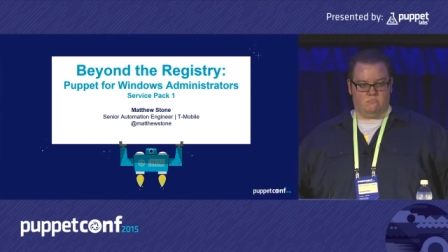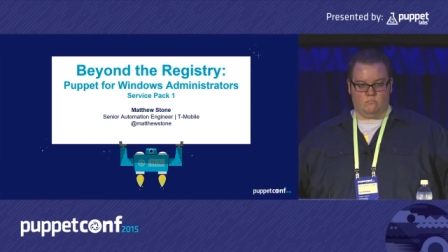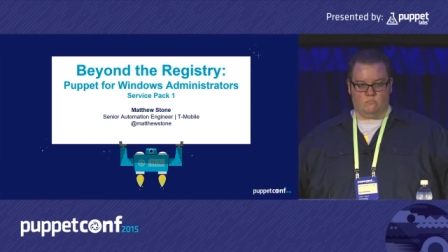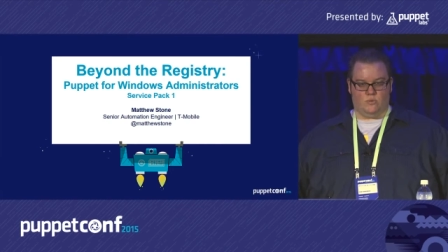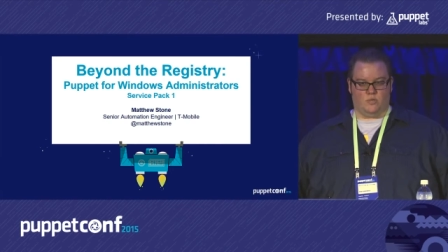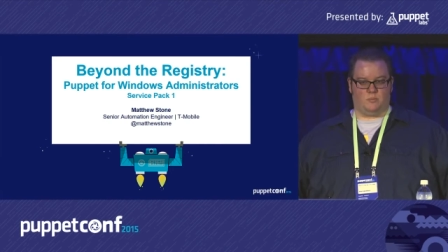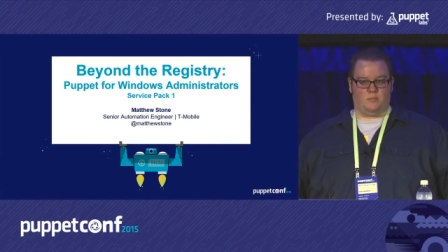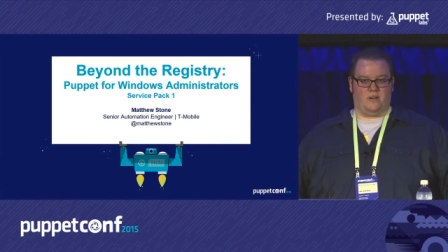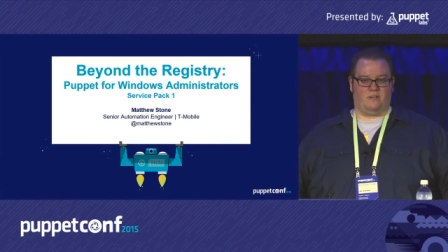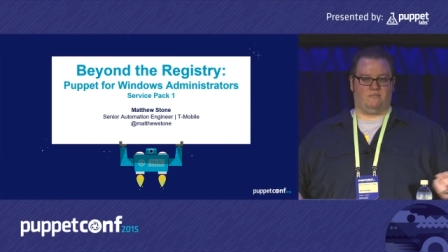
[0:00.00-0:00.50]

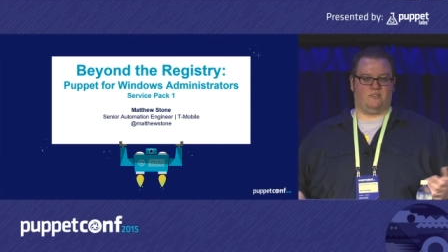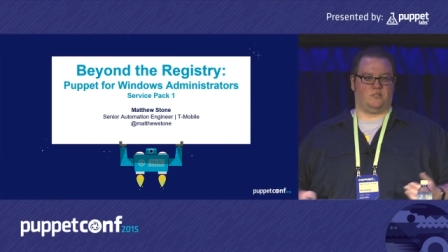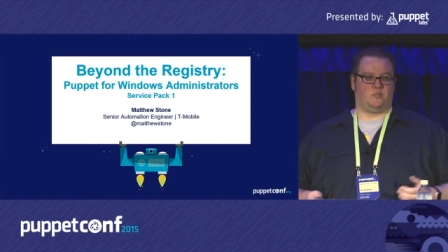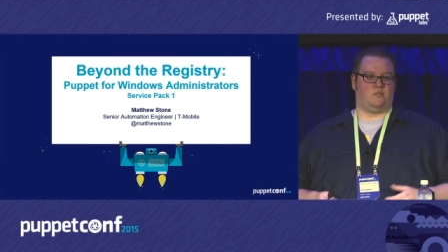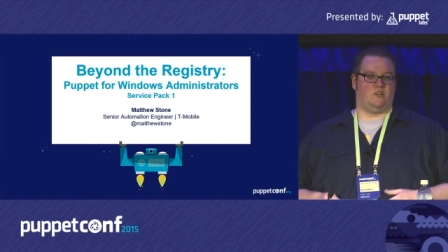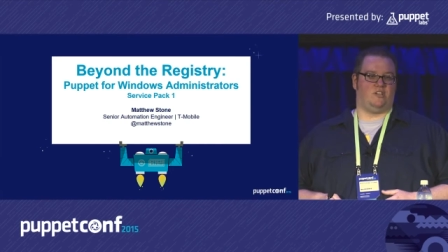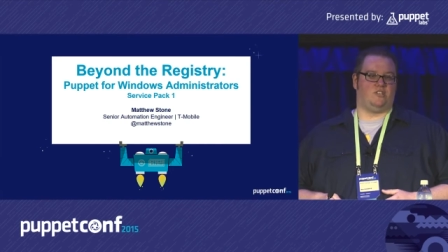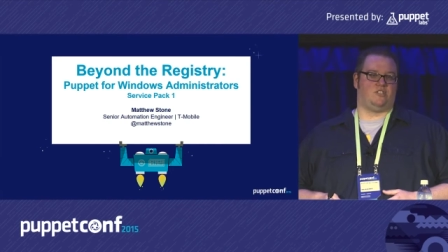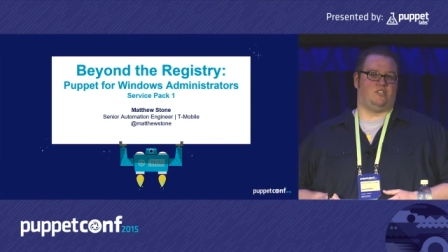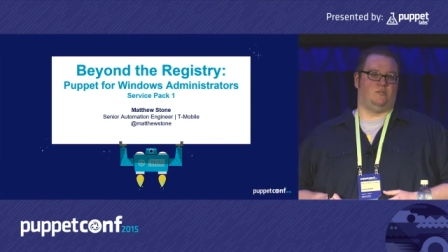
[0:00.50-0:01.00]
with my
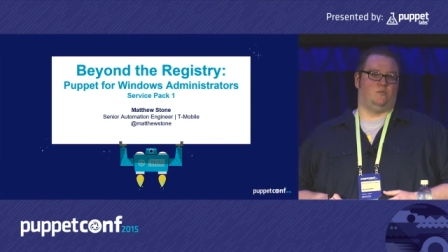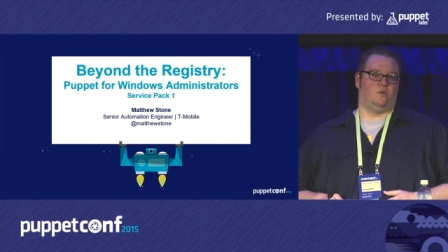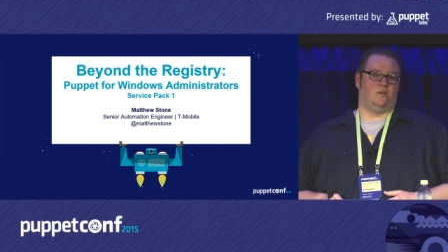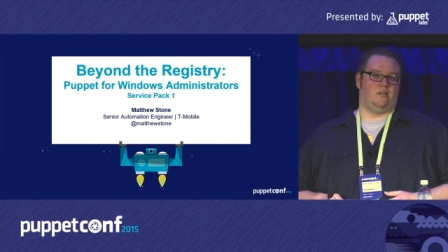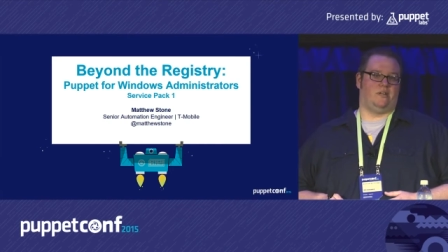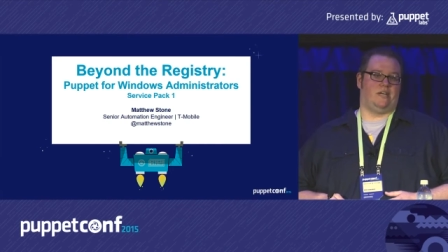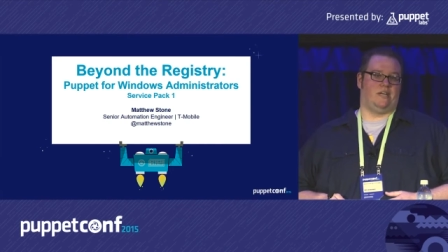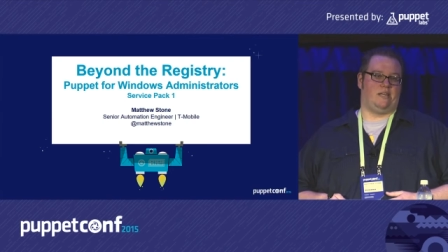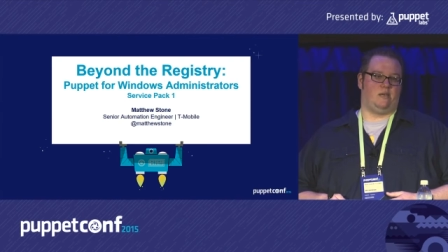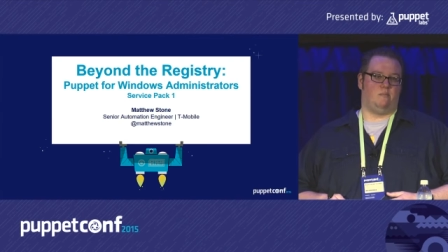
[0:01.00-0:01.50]
frustration,
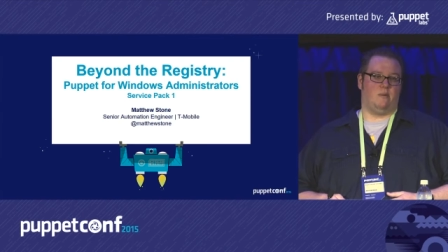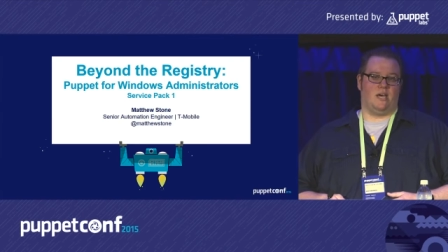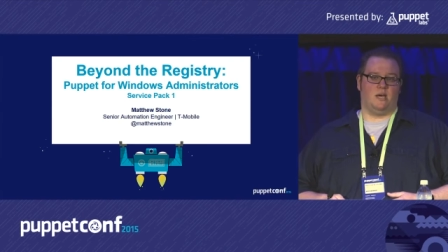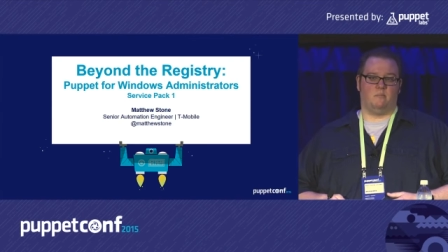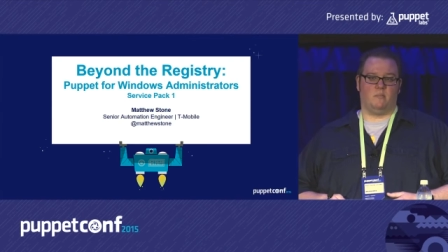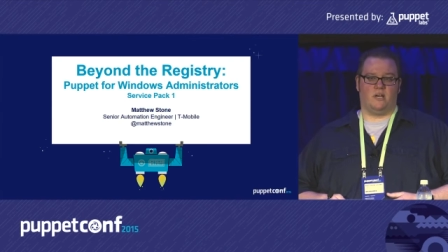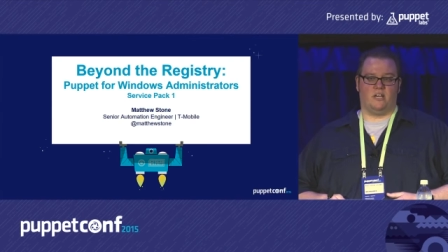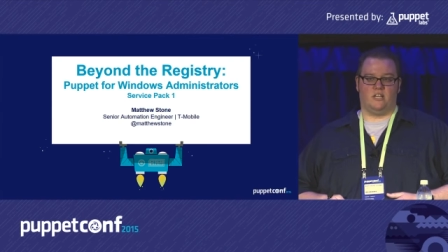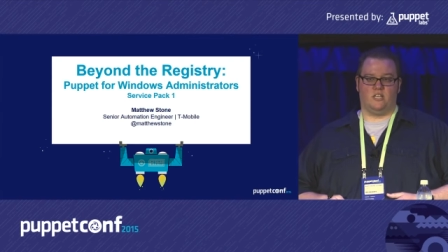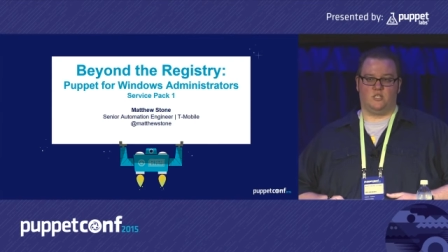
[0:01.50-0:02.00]
what any man
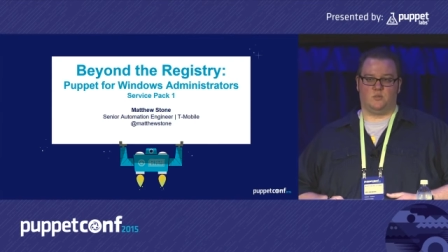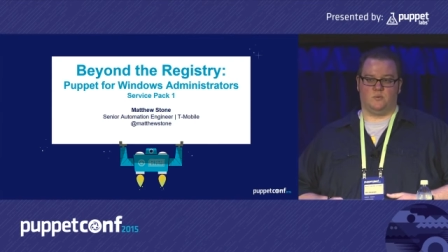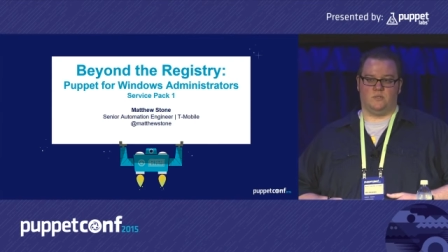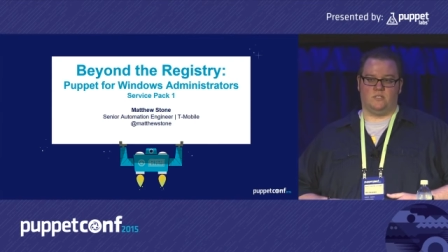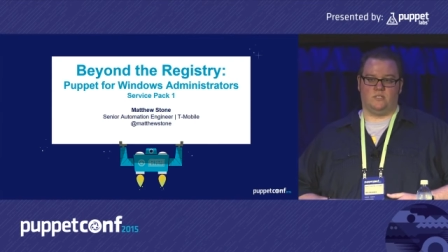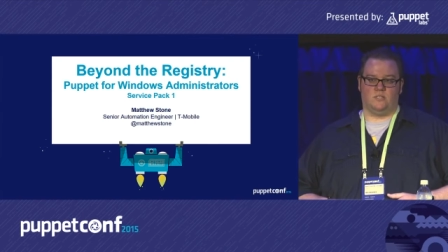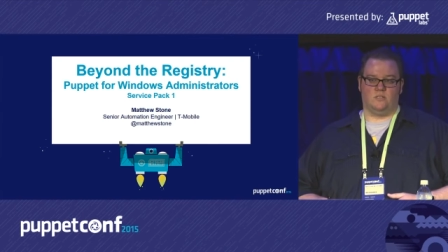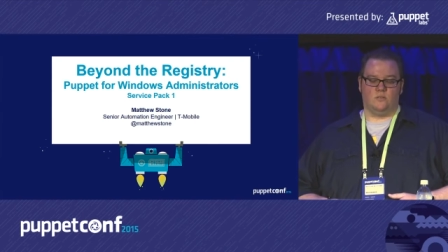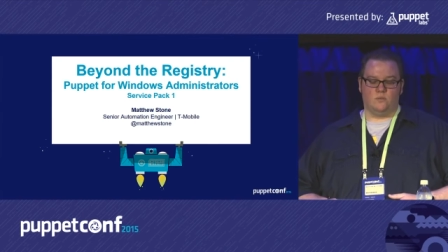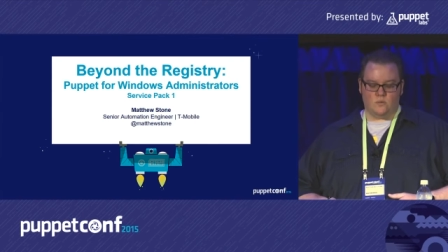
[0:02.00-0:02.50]
my age
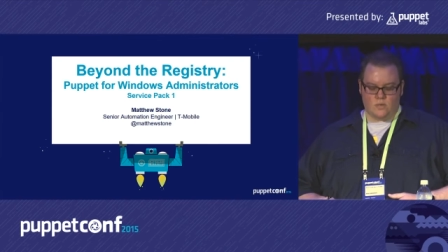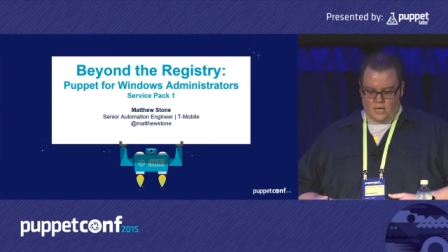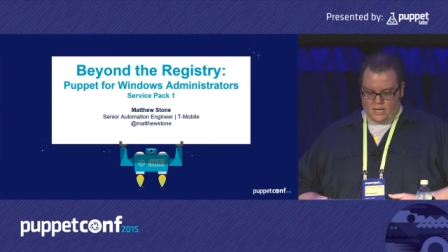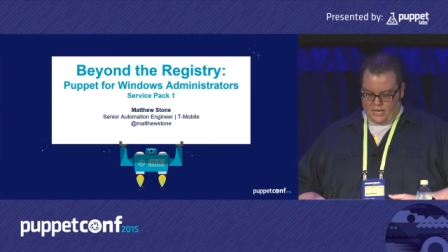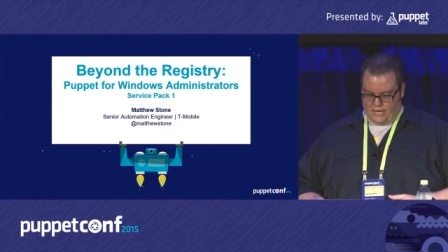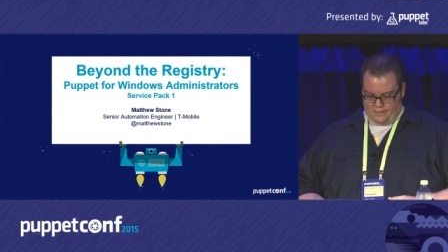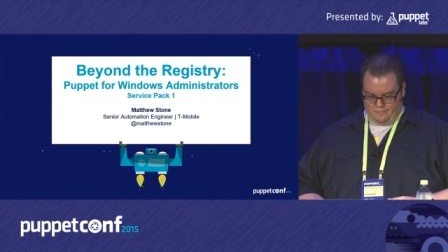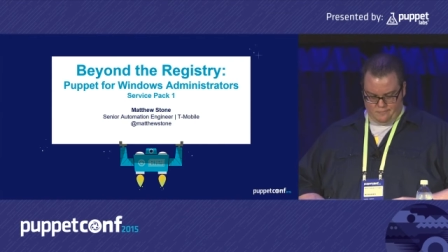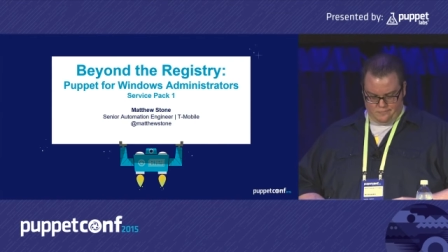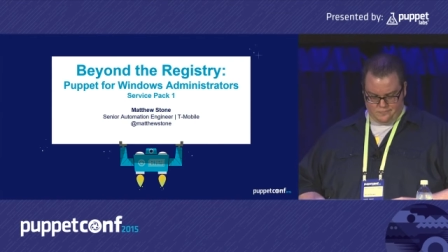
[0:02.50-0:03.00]
would do.
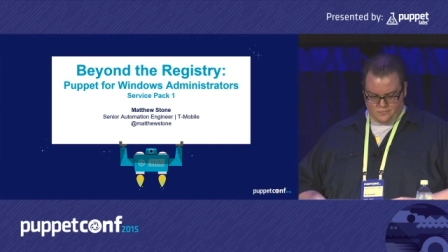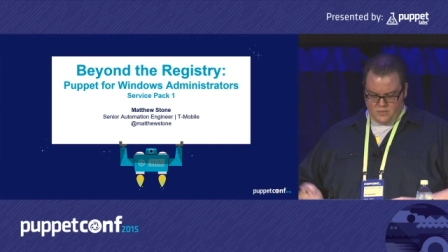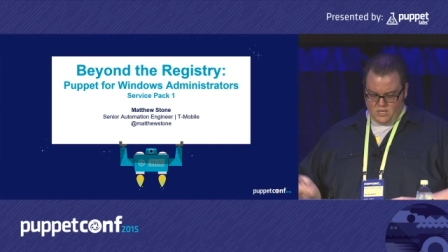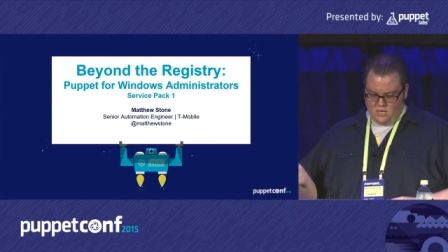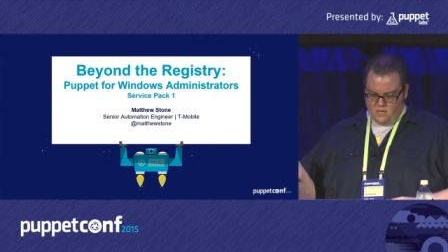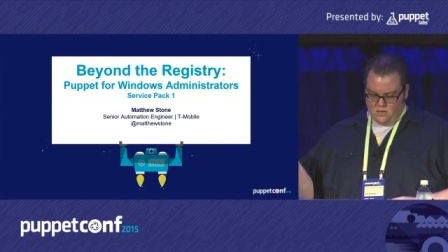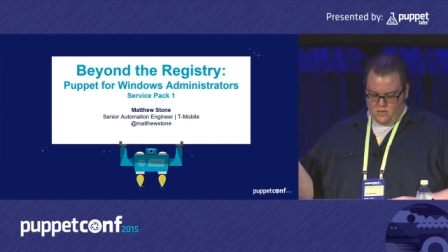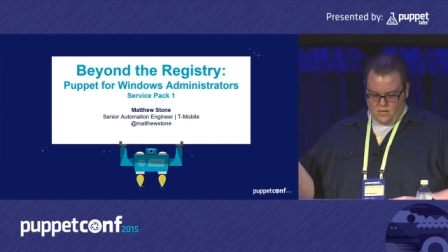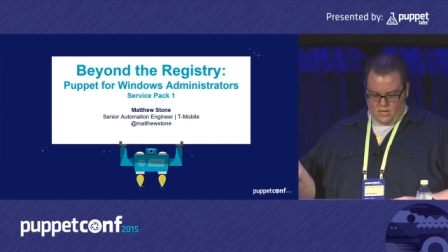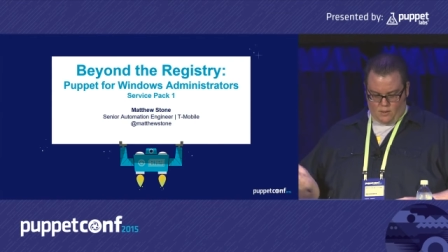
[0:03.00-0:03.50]
Um,
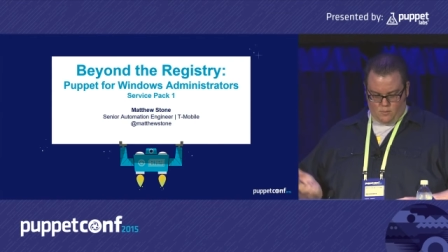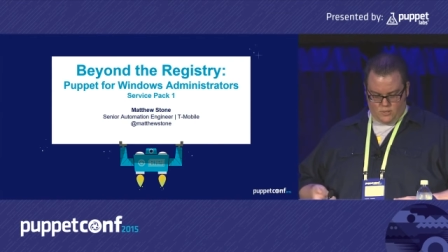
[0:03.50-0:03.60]
I